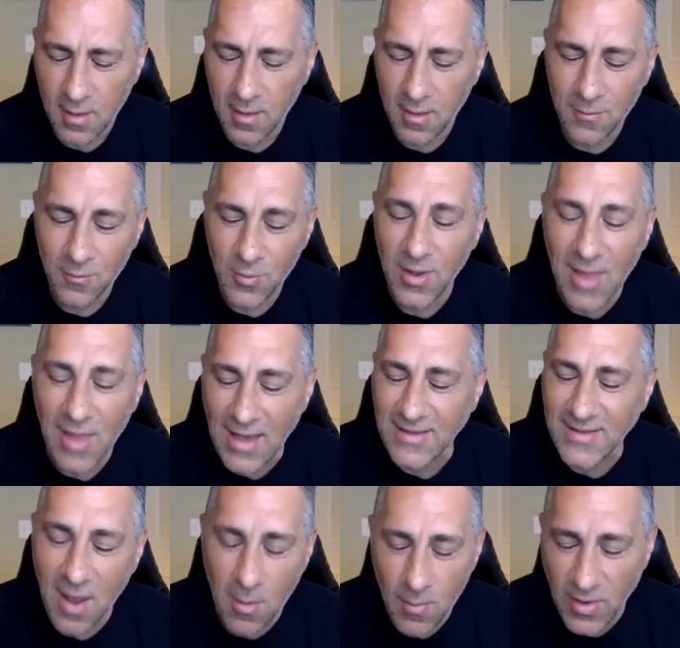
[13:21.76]
Realize
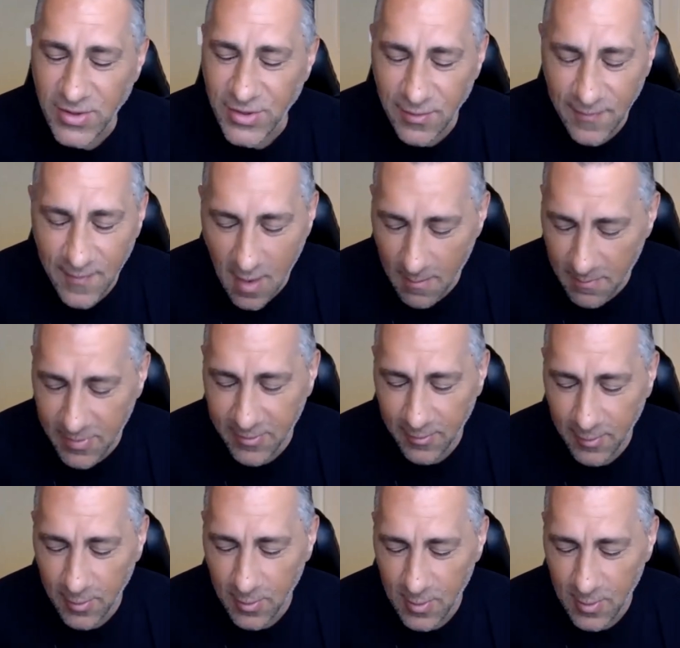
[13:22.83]
how much you've come through.